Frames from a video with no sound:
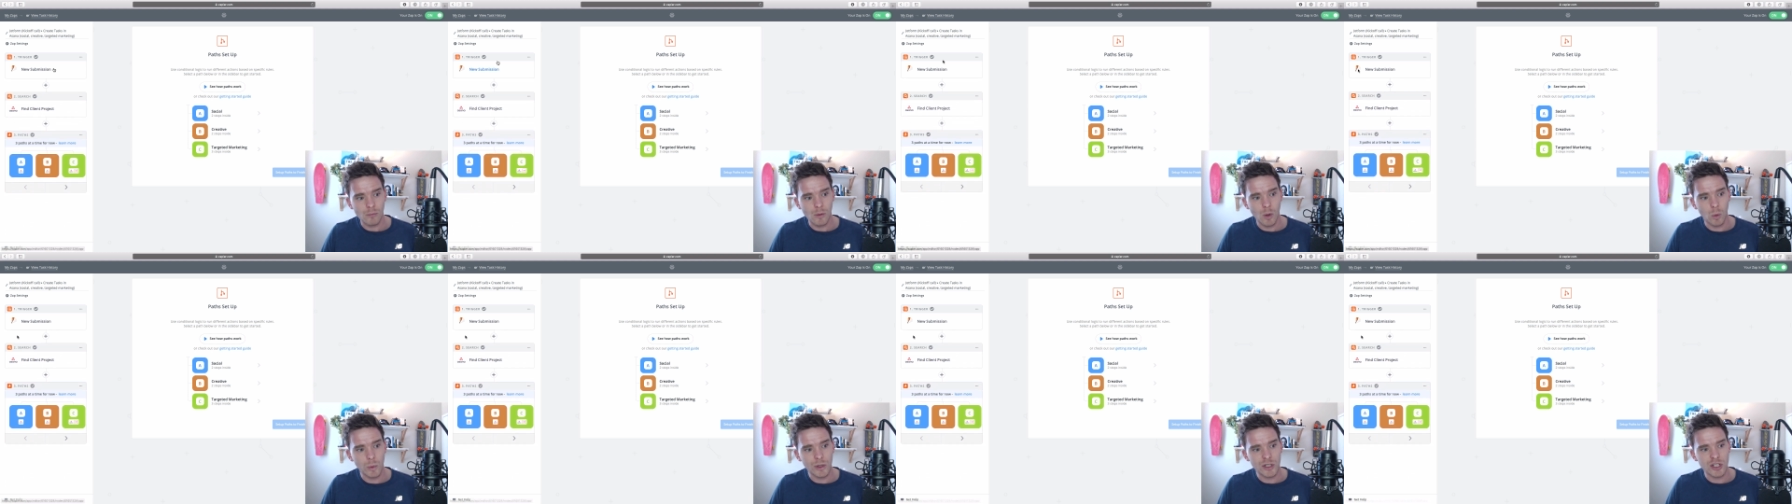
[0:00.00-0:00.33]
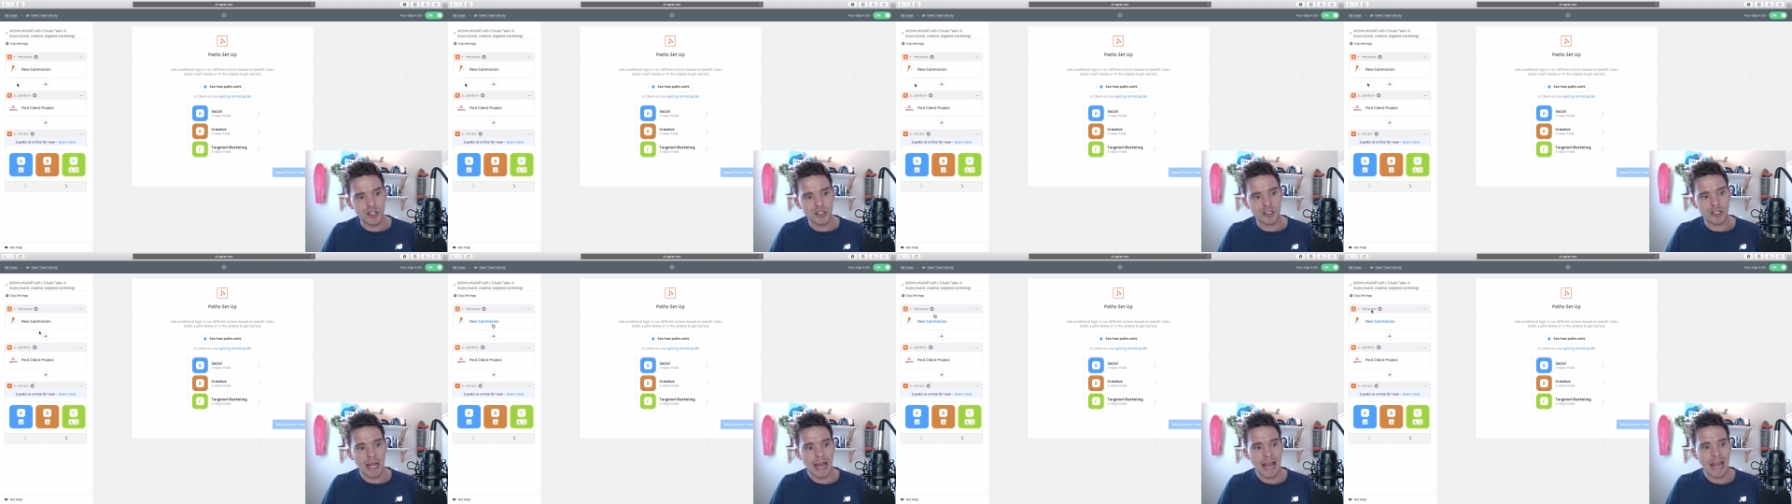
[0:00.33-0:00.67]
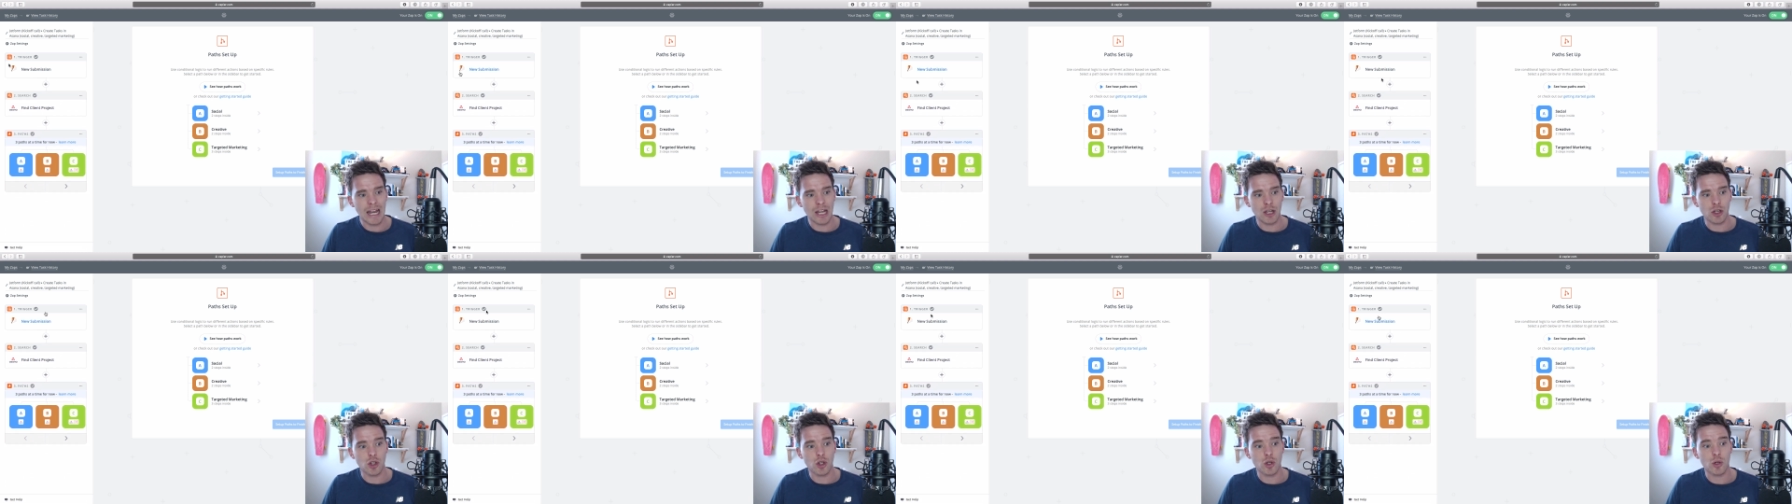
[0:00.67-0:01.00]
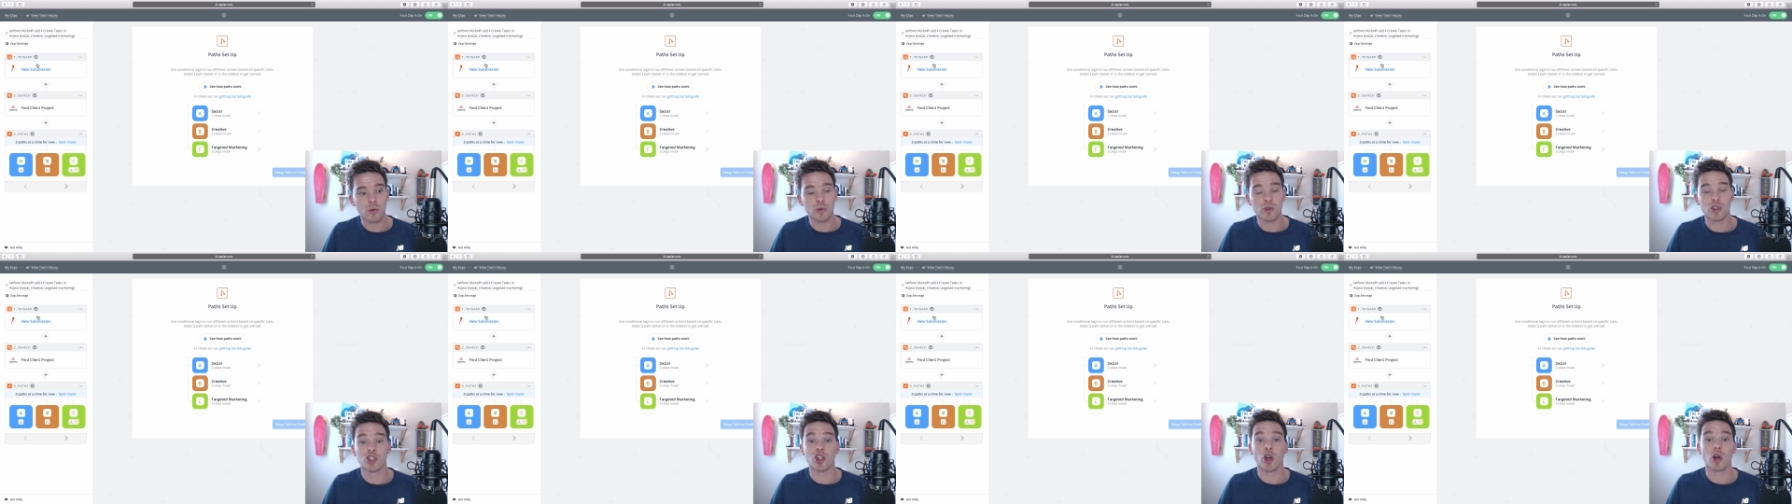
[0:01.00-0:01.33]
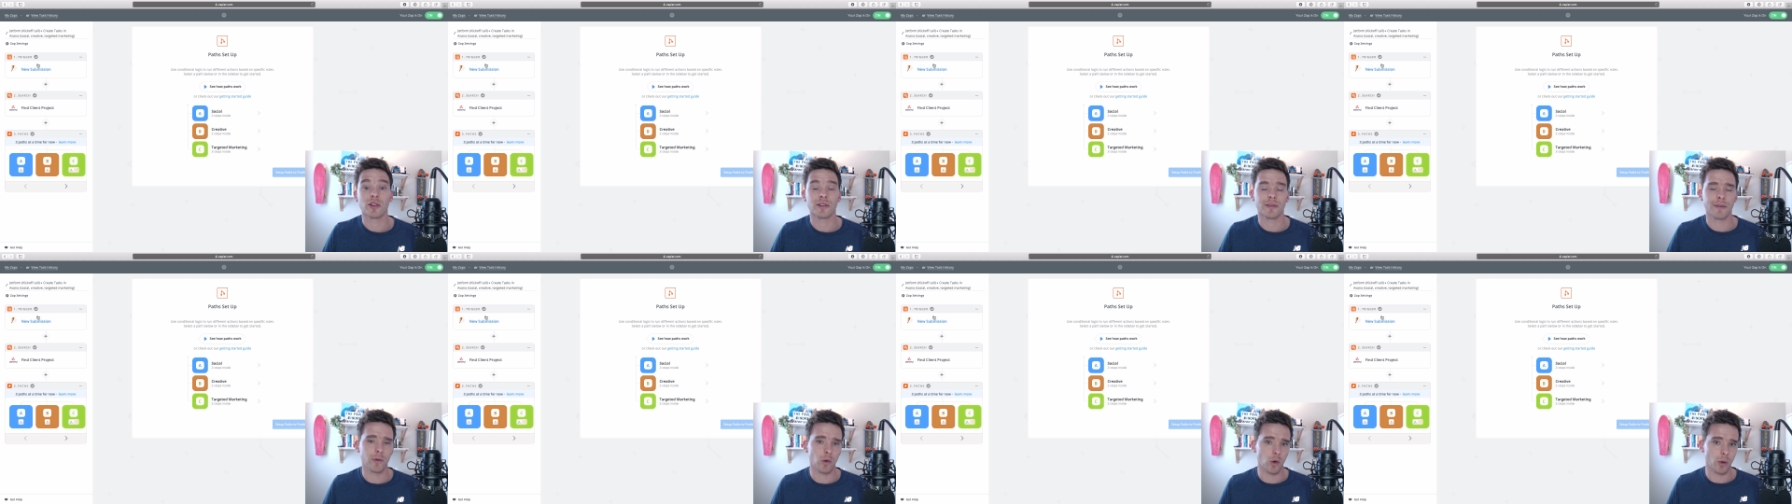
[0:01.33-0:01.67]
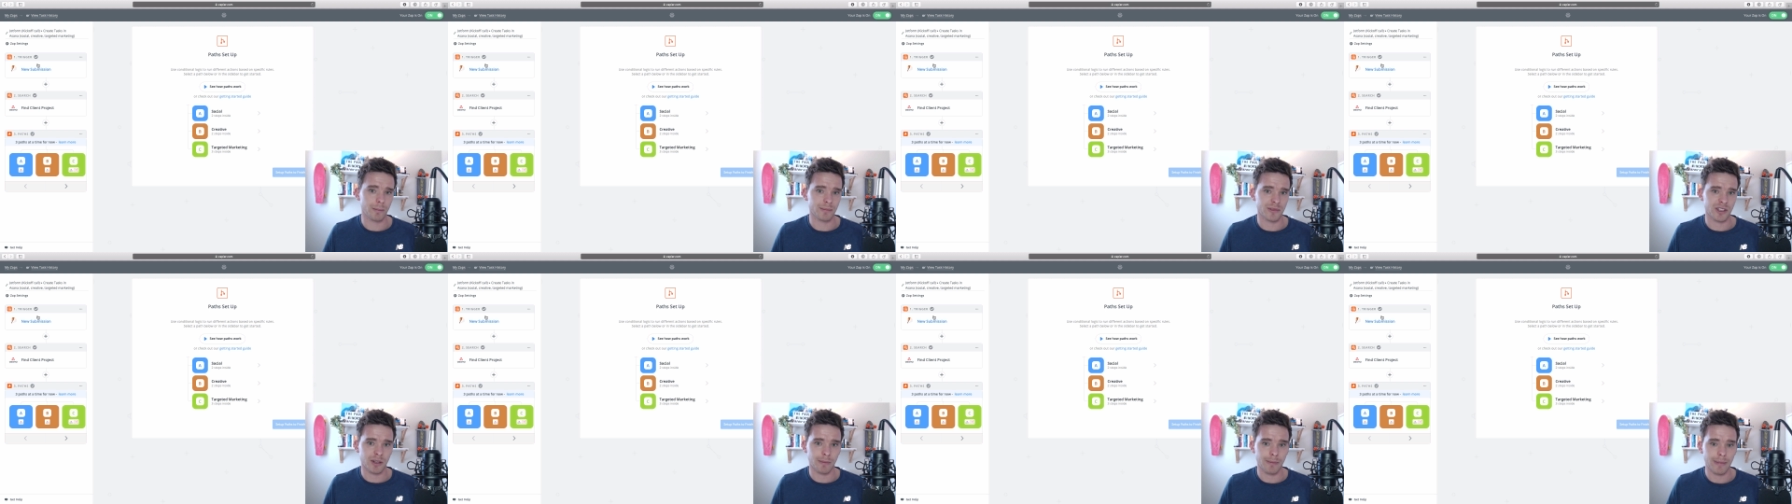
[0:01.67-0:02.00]
which is a new
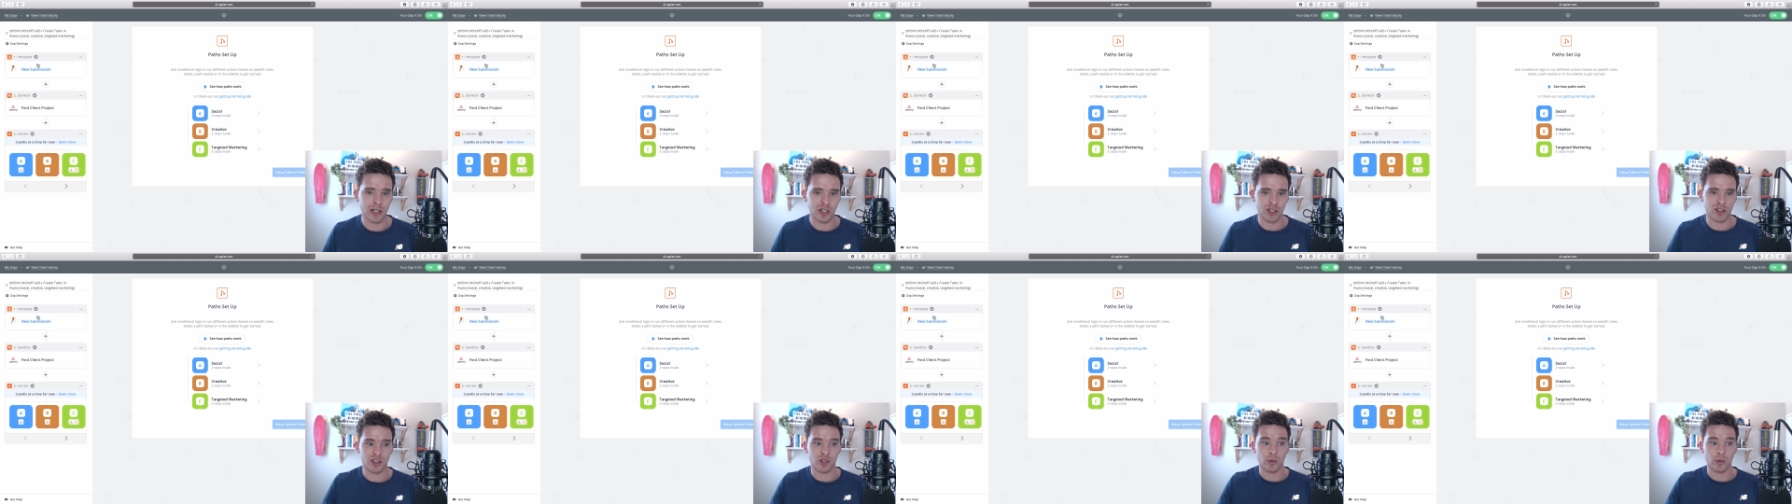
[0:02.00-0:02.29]
Jotform submission.